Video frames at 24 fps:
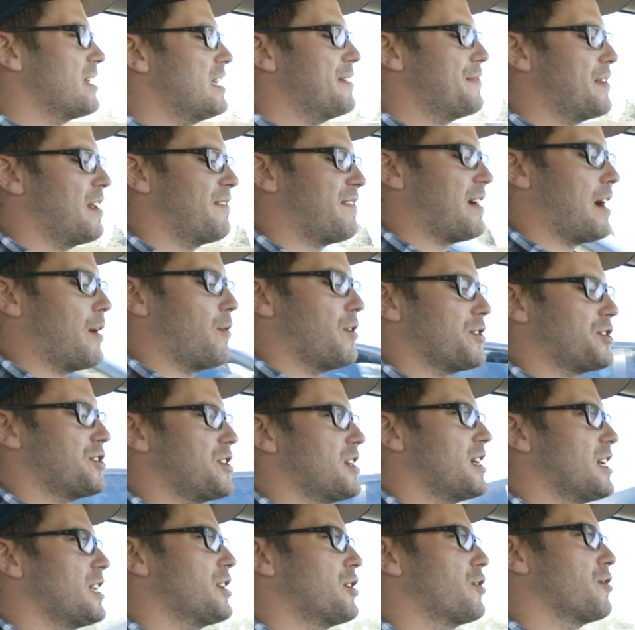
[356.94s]
even if I was to
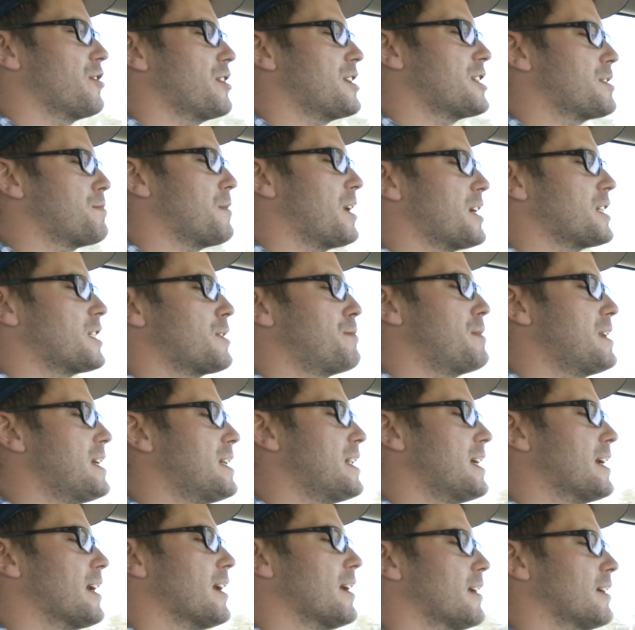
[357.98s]
increase my
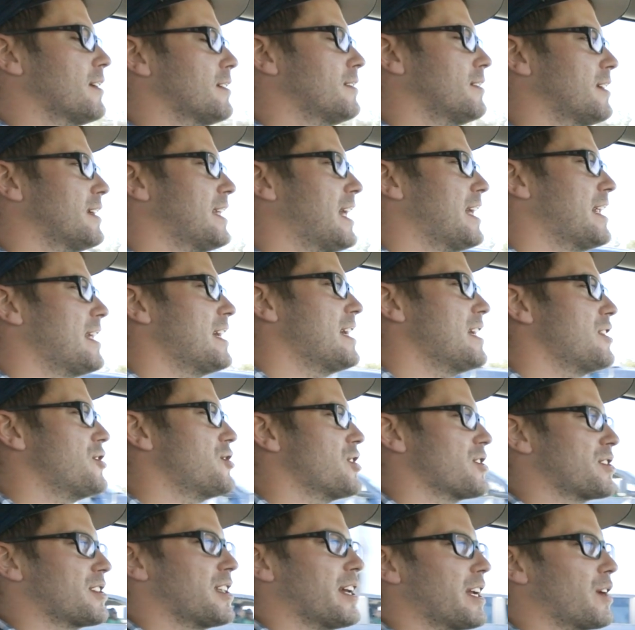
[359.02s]
speed here, and
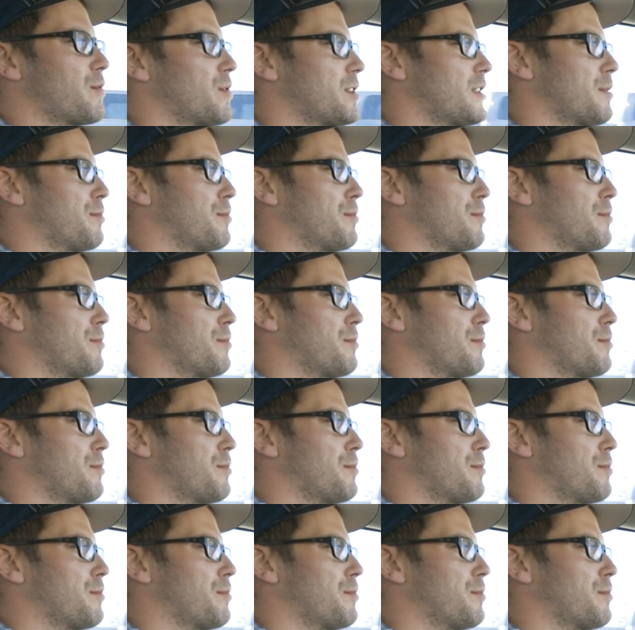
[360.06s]
just like with